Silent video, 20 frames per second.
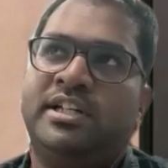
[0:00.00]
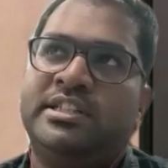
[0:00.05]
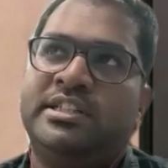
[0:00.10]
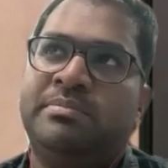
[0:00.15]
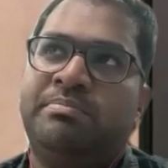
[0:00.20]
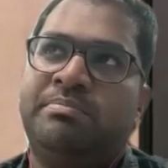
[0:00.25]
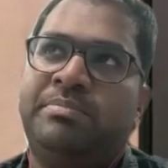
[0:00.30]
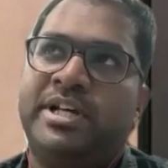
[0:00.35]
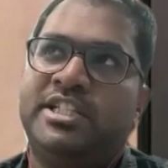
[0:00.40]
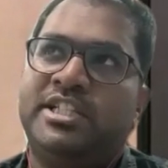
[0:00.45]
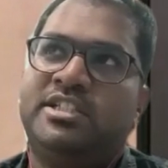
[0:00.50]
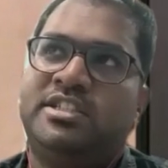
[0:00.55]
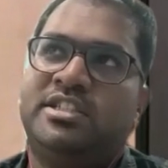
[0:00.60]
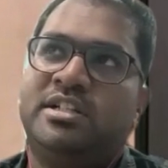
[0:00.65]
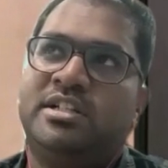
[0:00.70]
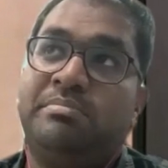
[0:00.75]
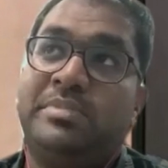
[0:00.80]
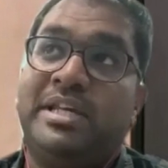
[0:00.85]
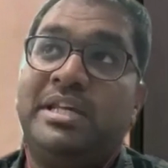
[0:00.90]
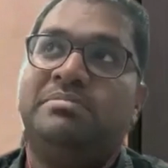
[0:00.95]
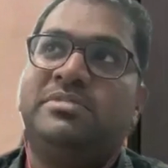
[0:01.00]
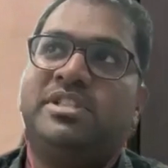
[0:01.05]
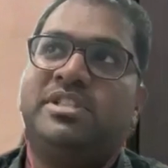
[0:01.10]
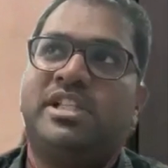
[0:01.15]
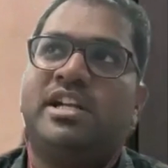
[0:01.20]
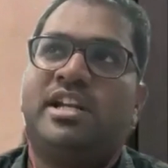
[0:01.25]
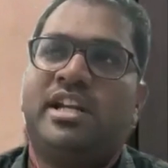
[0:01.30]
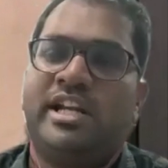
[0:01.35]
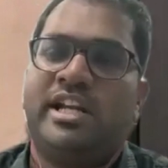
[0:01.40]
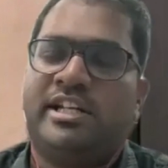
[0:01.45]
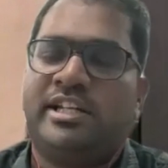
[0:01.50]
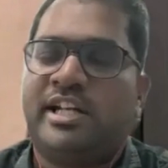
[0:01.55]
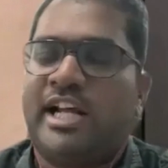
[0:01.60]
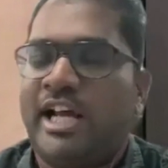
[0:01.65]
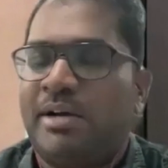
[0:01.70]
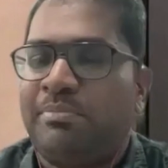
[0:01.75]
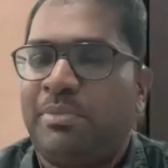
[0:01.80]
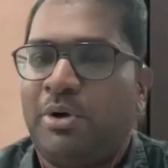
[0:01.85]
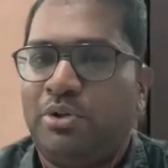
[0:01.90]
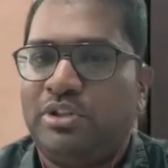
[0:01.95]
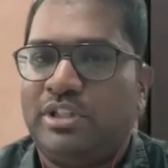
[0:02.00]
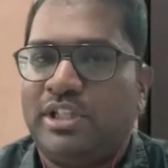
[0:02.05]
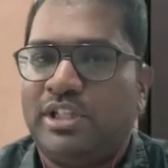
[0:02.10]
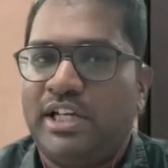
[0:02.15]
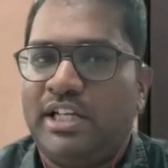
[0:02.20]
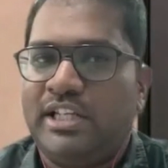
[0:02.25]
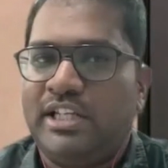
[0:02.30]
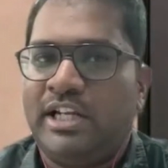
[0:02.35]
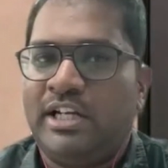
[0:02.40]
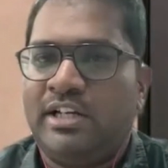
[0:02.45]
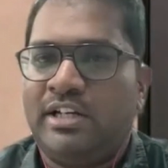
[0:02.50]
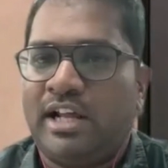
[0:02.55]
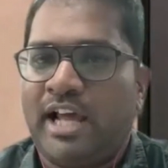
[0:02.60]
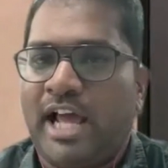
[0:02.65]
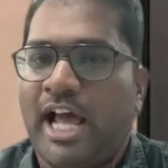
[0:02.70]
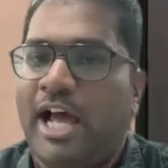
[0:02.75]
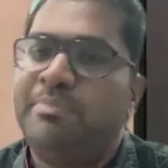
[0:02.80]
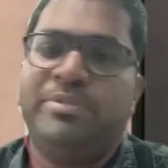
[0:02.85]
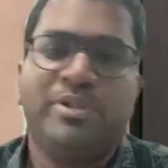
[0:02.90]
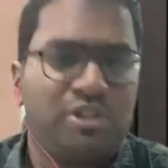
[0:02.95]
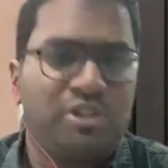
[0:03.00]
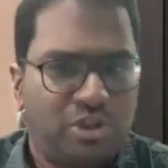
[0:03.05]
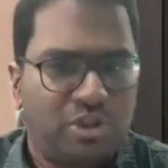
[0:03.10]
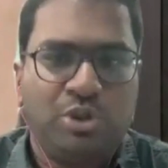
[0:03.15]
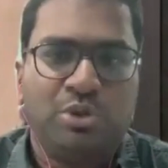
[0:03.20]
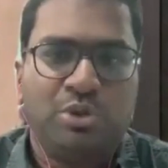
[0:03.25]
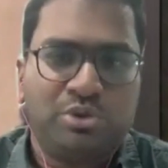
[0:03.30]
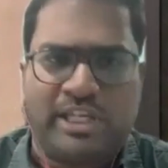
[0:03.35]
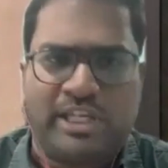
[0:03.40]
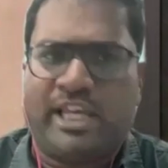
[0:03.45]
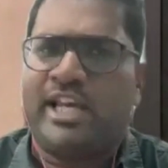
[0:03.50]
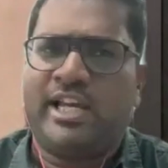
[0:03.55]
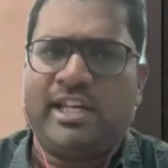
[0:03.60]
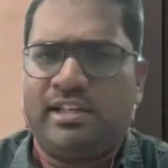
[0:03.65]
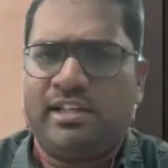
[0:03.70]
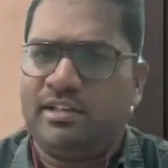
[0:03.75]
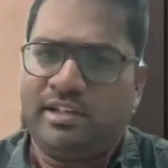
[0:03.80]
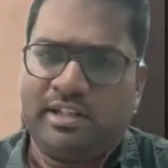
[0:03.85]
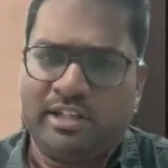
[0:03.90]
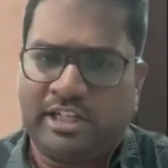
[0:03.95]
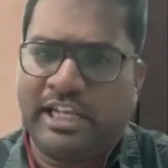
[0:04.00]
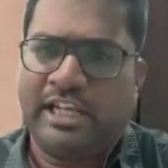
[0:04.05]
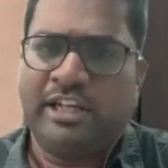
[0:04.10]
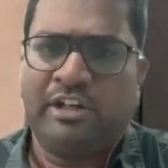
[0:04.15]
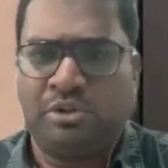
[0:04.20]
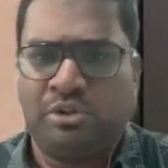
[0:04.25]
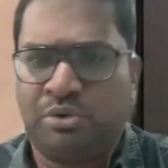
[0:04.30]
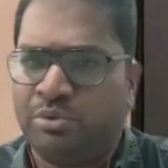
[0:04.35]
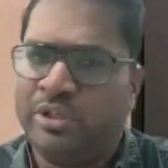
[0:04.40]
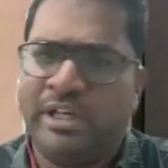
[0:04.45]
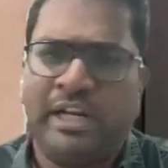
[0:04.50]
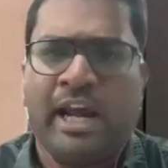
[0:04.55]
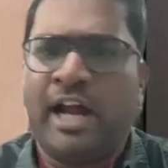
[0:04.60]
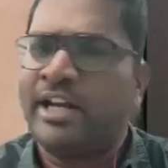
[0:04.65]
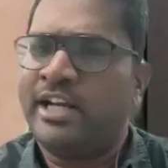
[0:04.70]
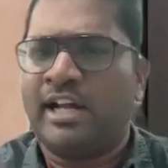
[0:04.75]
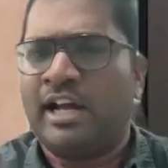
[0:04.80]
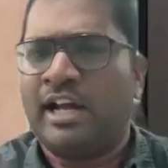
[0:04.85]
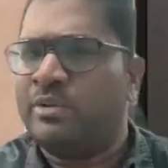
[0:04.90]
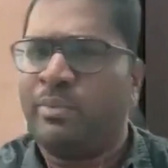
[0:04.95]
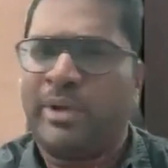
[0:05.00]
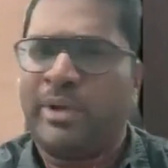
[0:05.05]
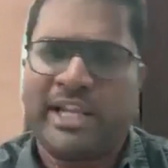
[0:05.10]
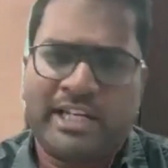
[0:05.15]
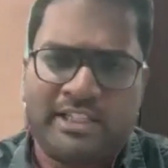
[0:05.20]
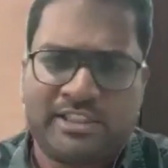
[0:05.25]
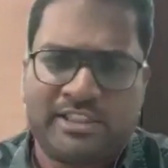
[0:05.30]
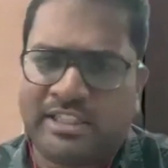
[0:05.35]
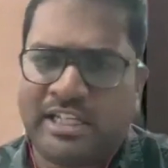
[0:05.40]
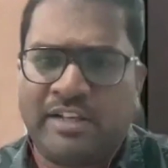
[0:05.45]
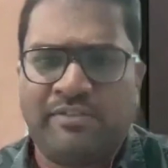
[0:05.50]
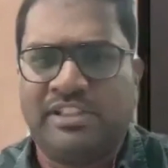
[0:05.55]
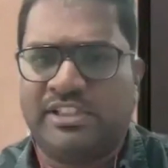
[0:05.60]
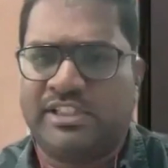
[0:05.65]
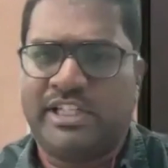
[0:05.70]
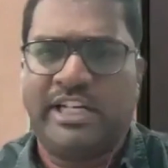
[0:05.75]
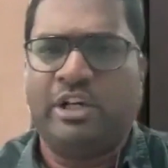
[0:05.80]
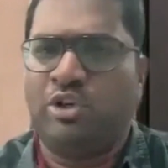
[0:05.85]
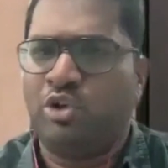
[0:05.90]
the best meme generator app out there that happens to use AI at various levels, right?